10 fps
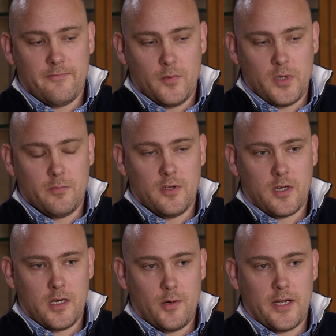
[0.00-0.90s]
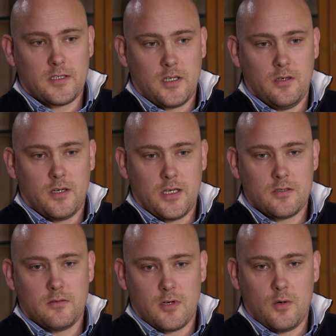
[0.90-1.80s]
for people that are going to execute
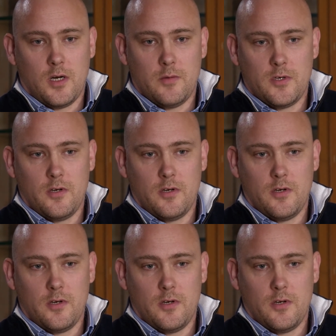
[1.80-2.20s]
against the requirement